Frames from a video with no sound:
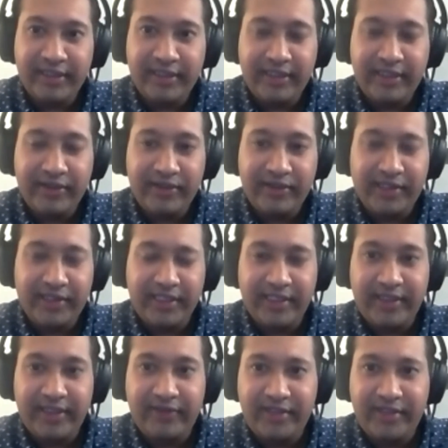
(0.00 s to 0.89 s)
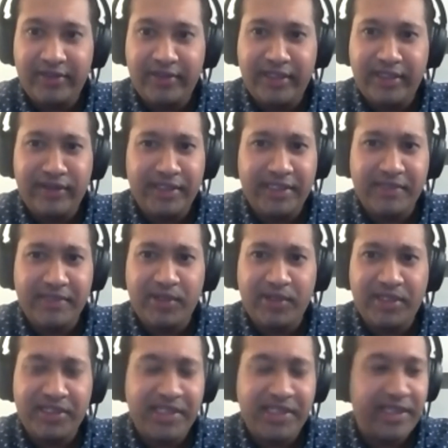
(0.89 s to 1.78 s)
the only thing left to do now at this
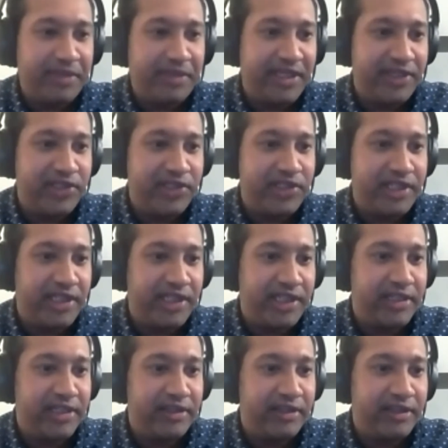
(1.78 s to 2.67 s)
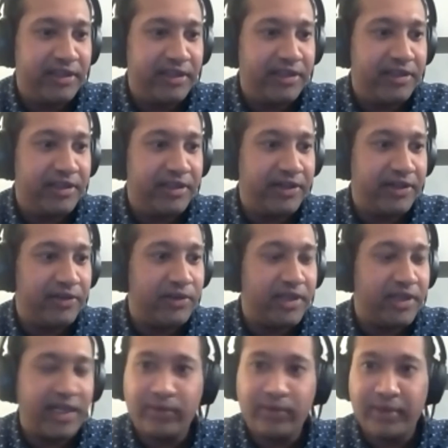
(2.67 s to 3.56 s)
point is get a PhD, and they're
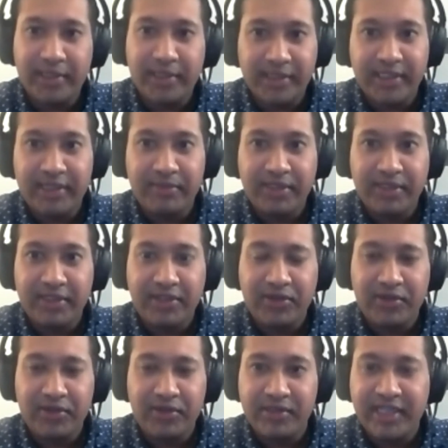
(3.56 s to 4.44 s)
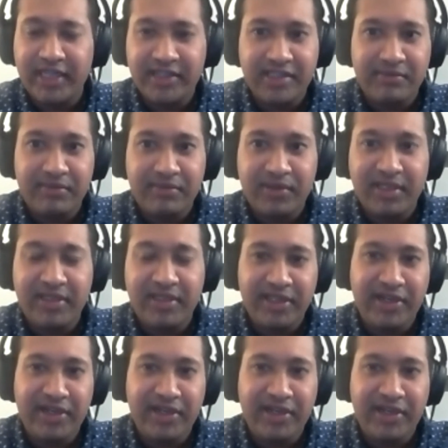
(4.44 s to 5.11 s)
kind of worried that I'm going to go do that at some point.